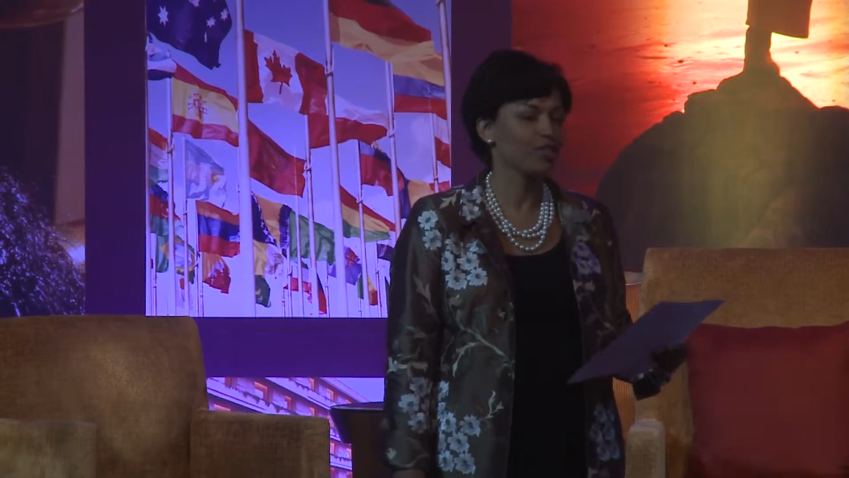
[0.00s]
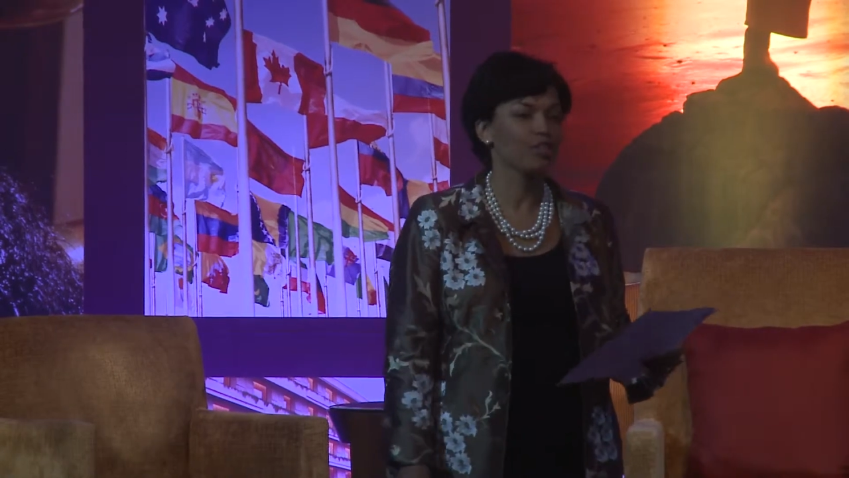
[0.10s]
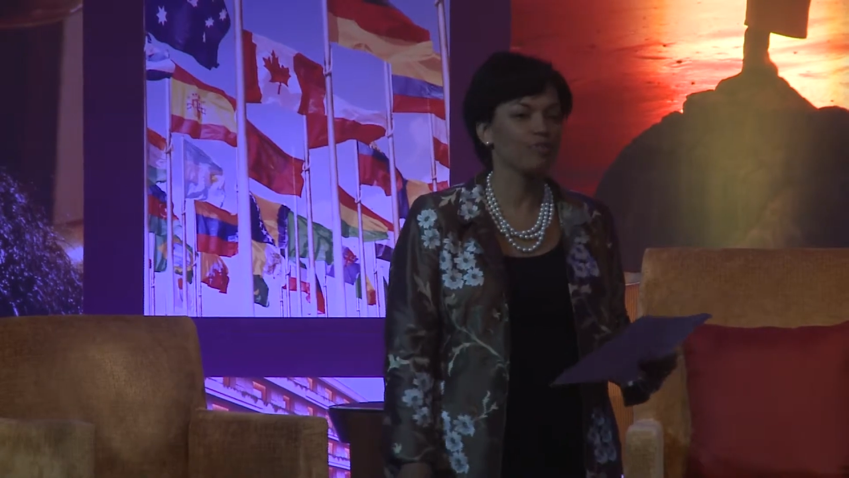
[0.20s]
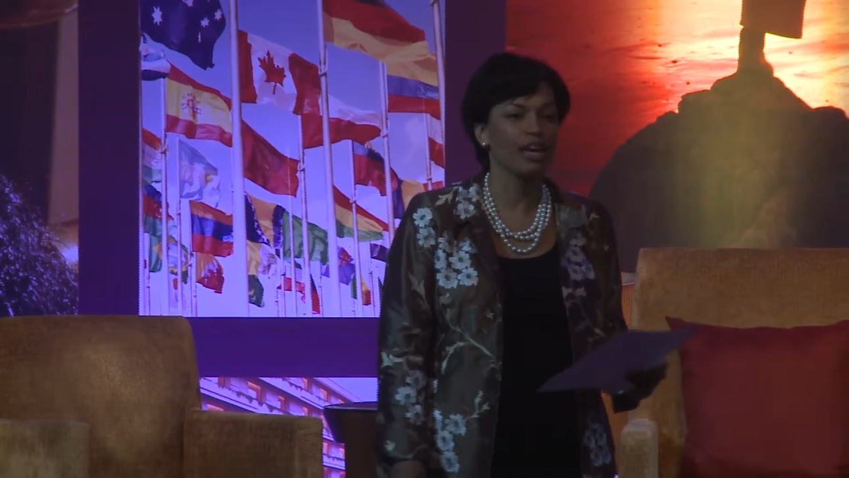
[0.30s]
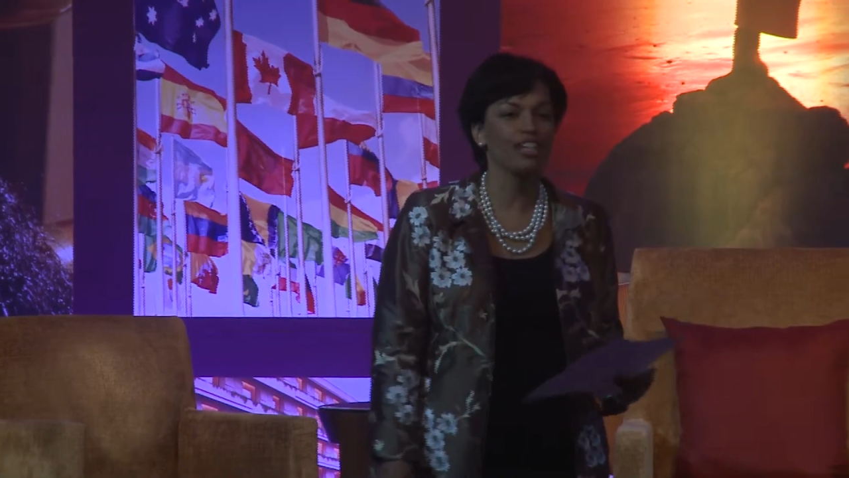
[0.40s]

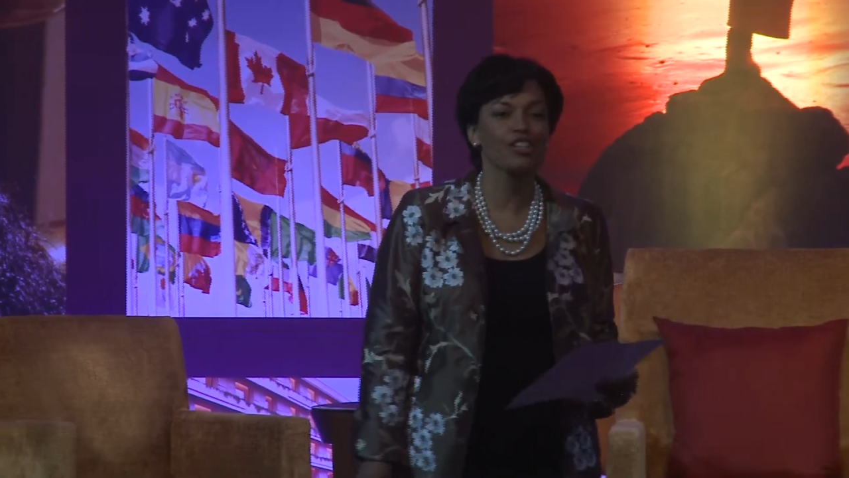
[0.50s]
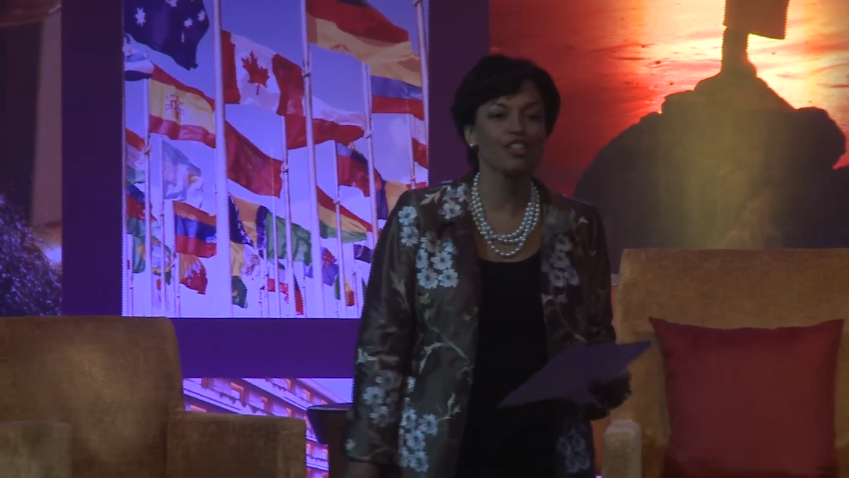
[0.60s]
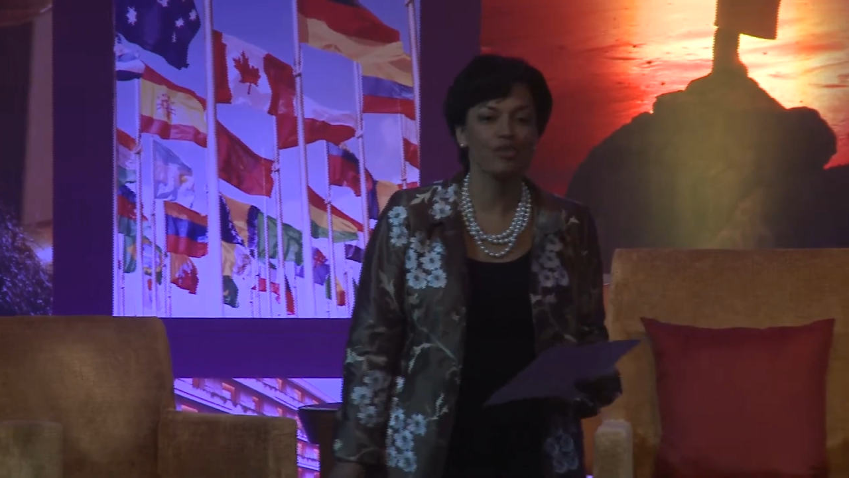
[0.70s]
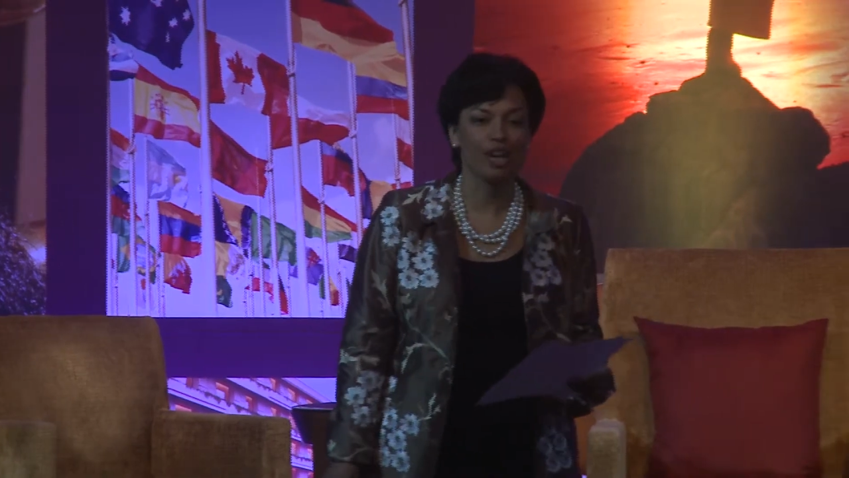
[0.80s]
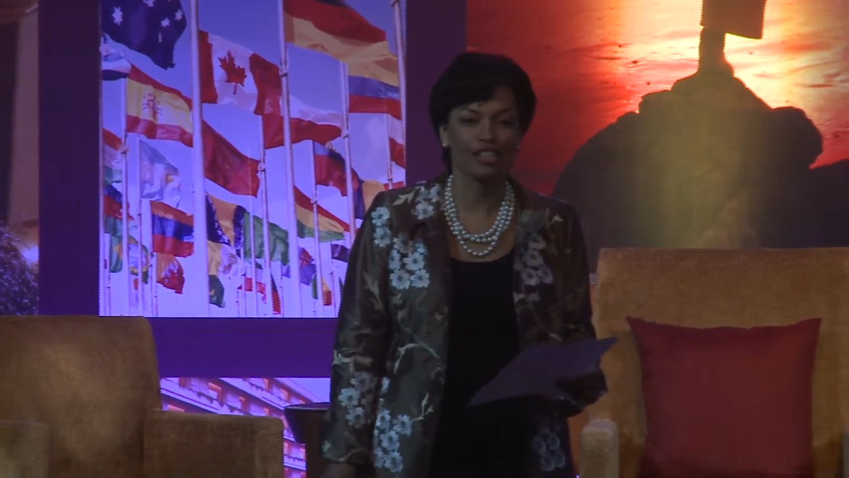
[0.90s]
as Managing
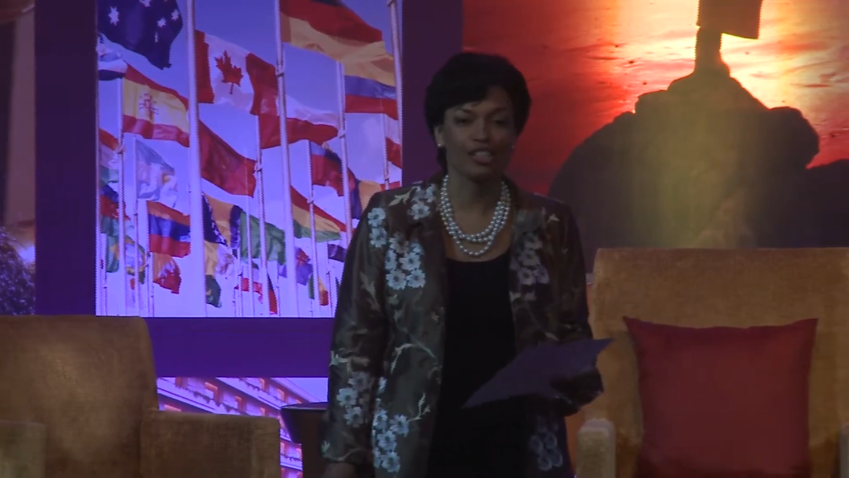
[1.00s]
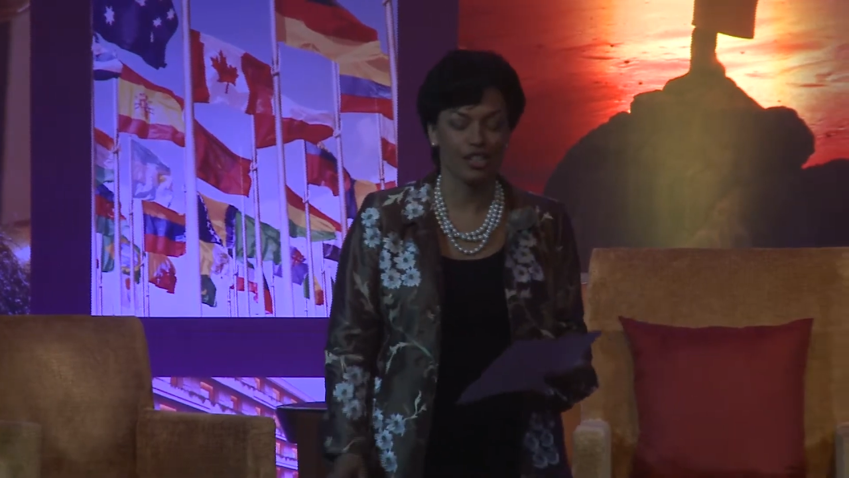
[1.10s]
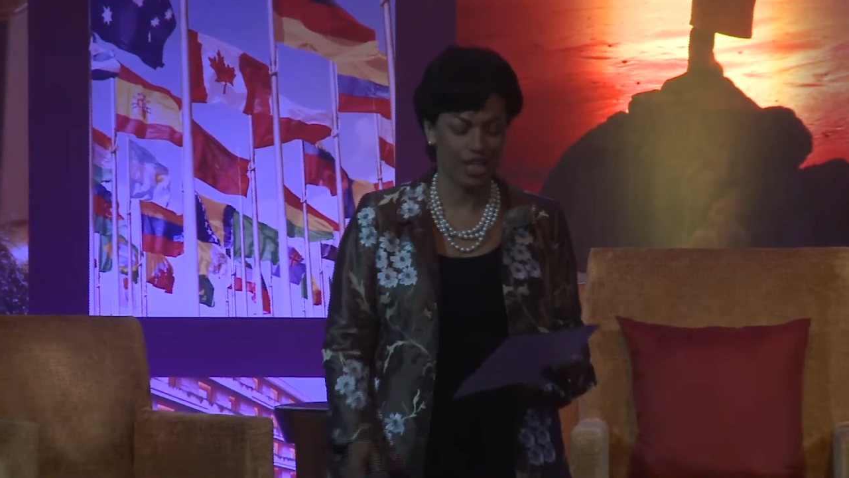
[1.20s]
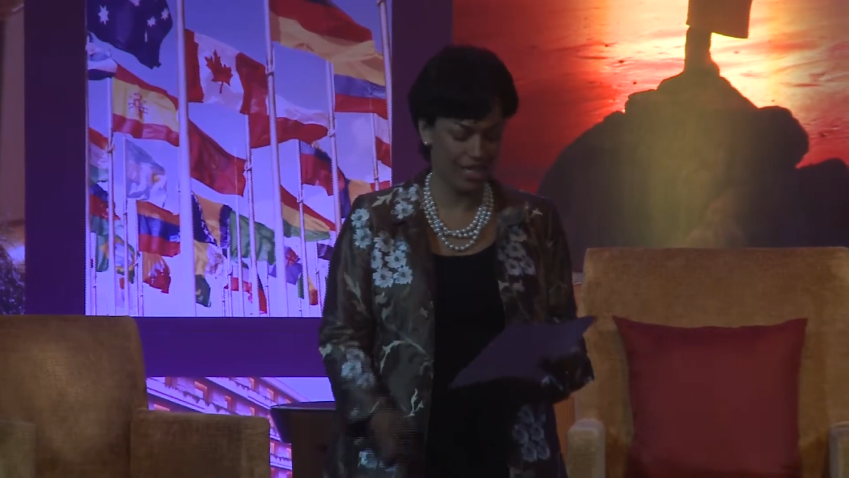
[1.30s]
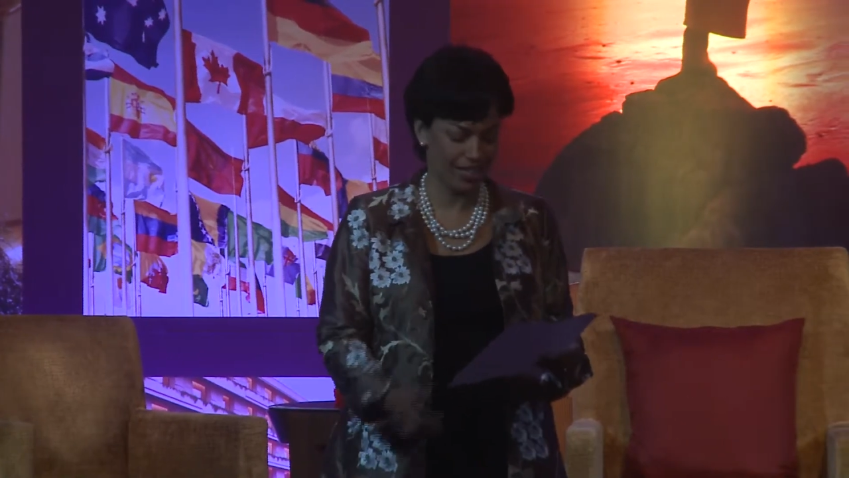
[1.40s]

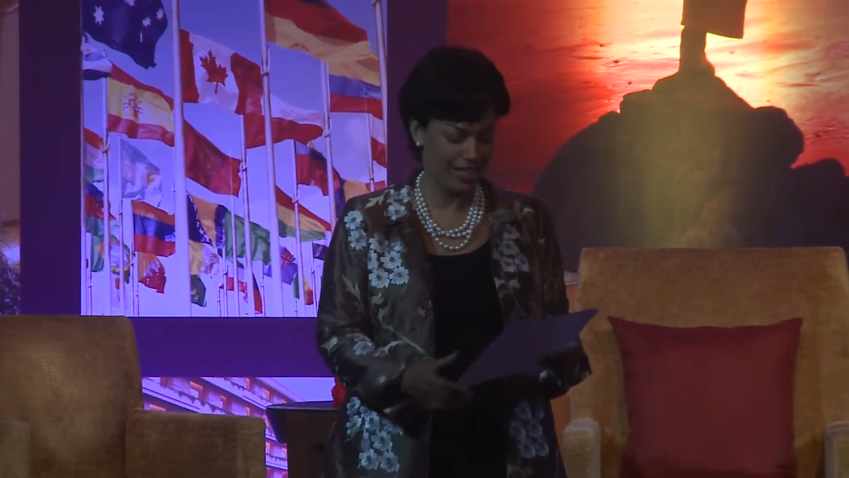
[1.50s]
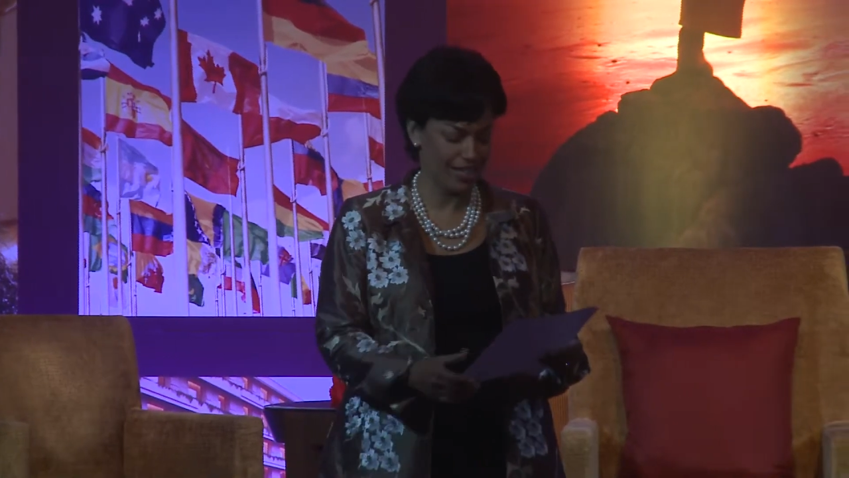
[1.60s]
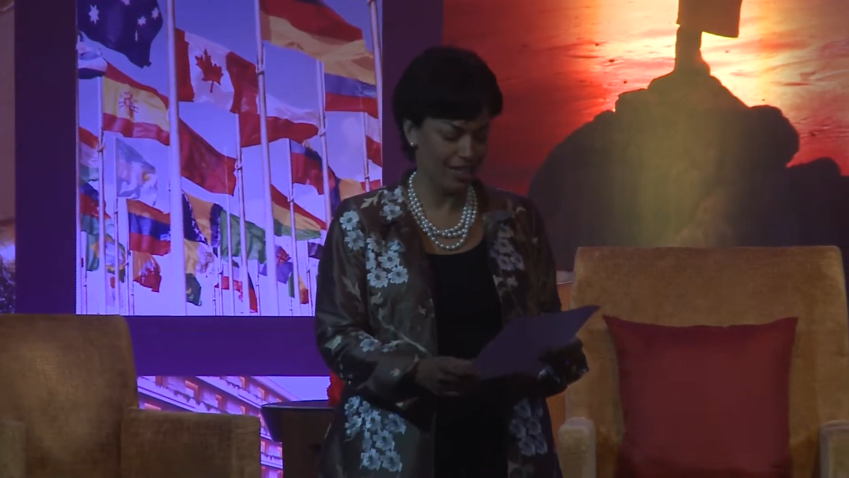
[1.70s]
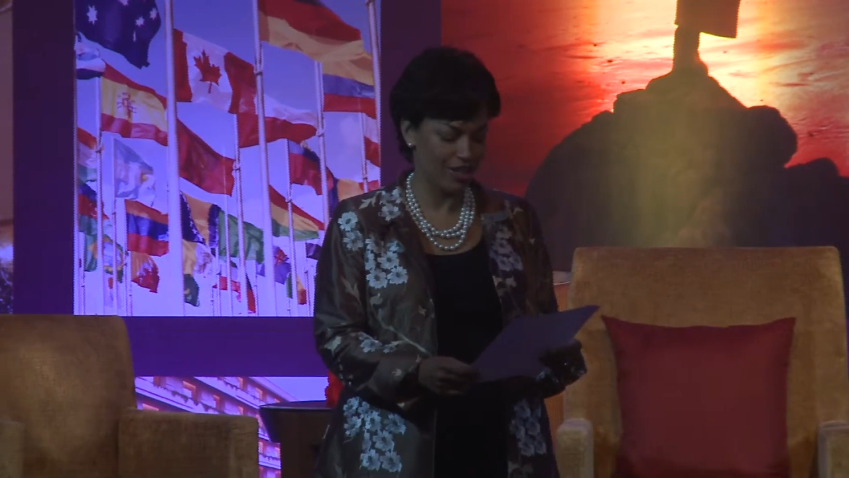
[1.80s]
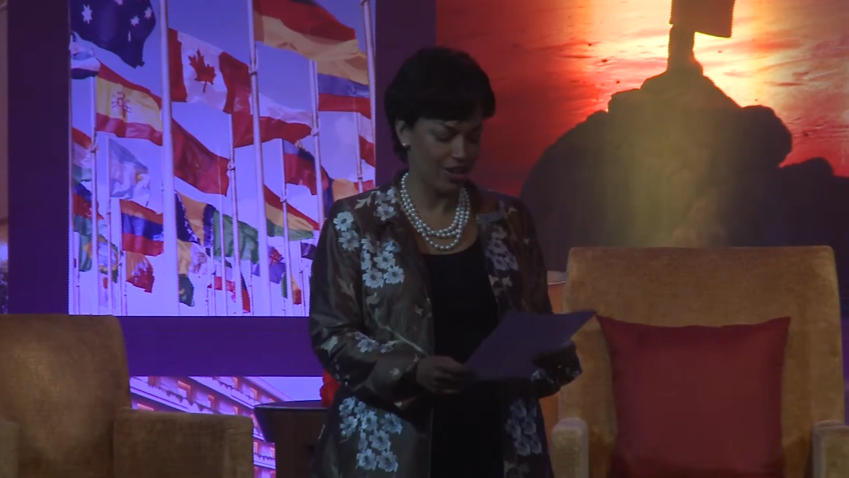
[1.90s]
Director and
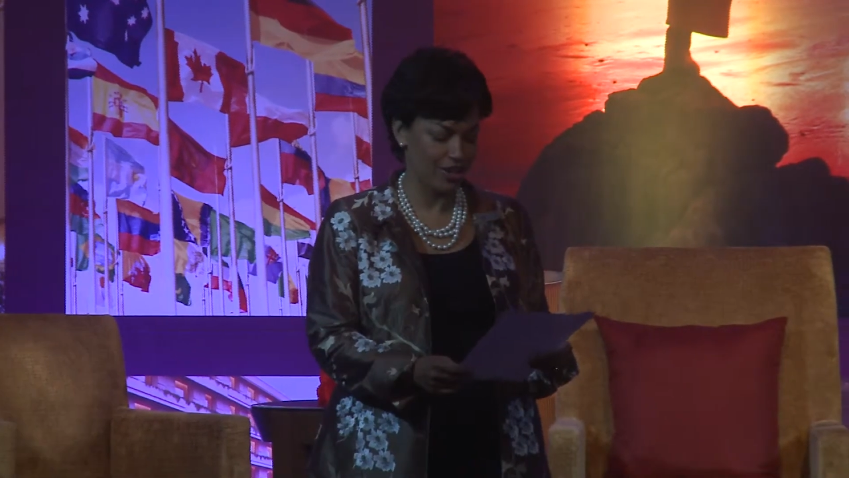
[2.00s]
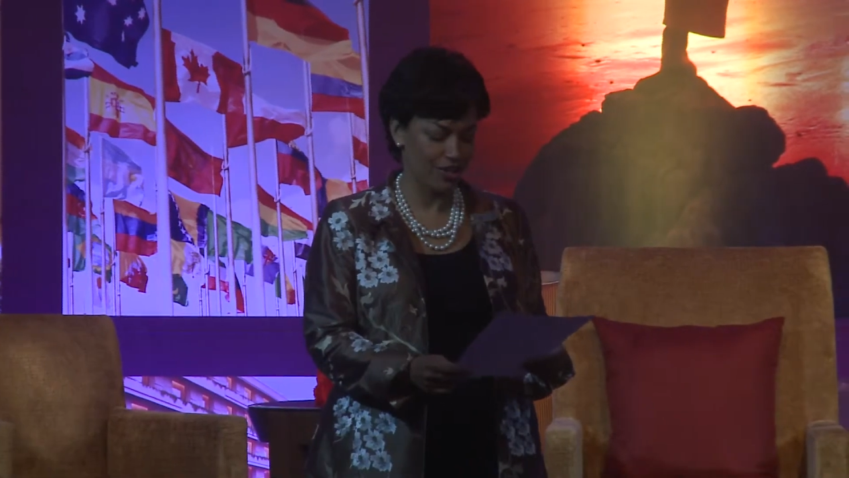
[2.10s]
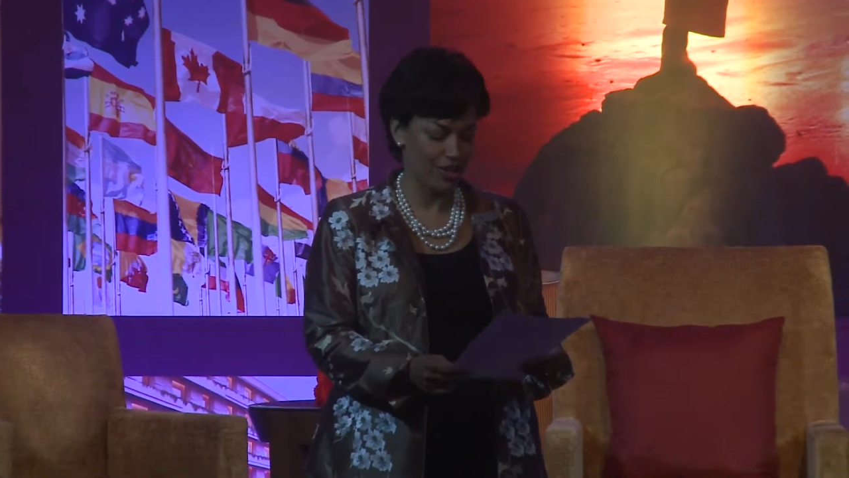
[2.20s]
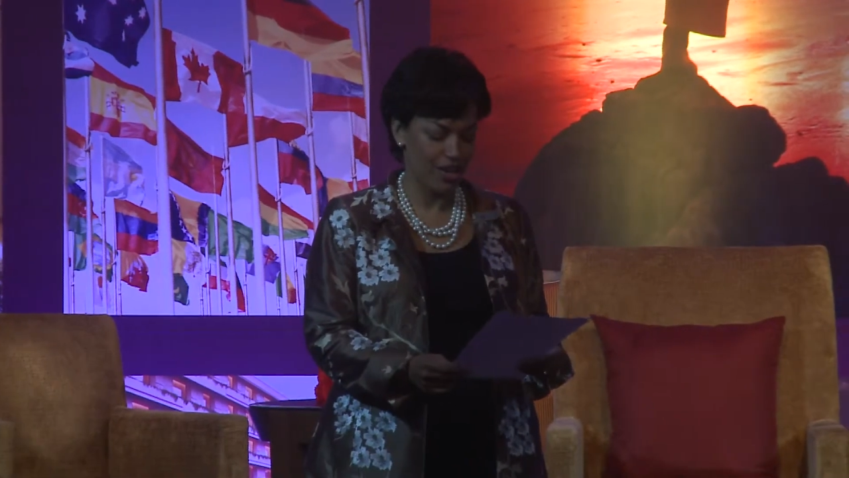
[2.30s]
CEO